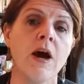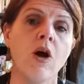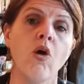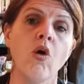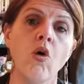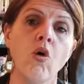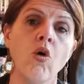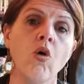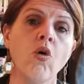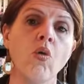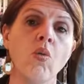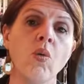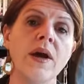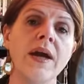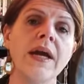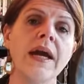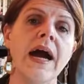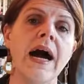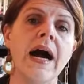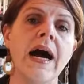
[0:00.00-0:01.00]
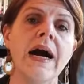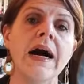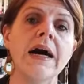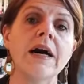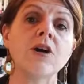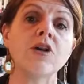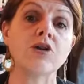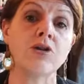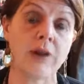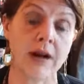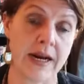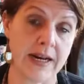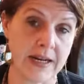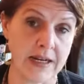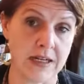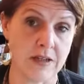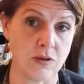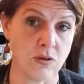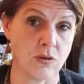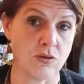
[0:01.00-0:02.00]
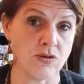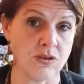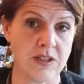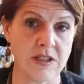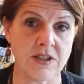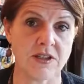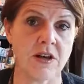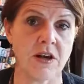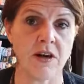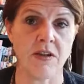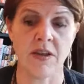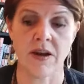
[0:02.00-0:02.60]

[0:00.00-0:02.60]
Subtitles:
or we are creating laundry design.